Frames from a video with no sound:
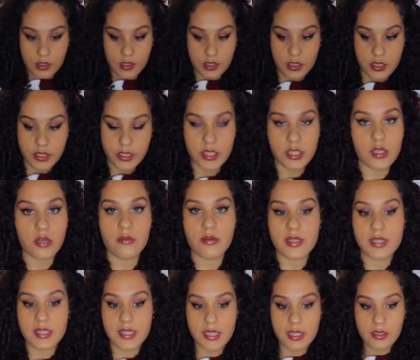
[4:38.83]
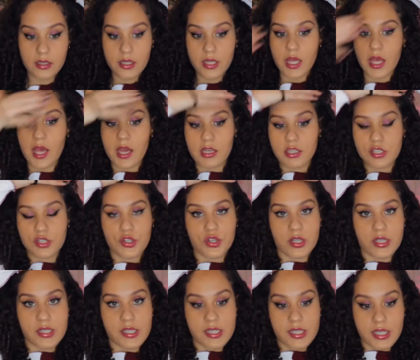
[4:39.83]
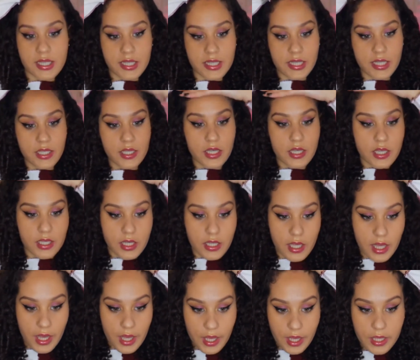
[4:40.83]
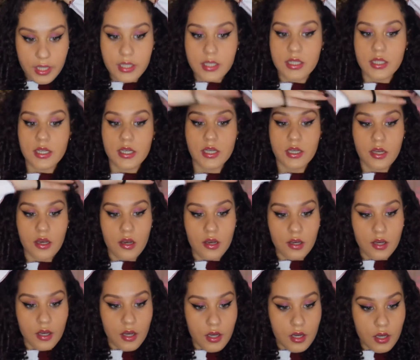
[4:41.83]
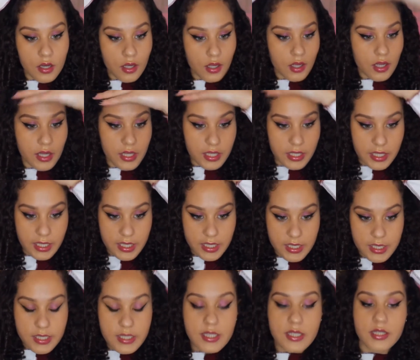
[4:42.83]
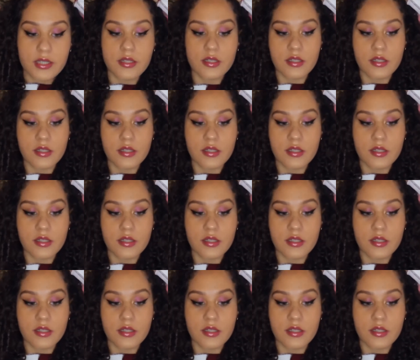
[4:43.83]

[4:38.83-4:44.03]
just so it's extra sleek and neat.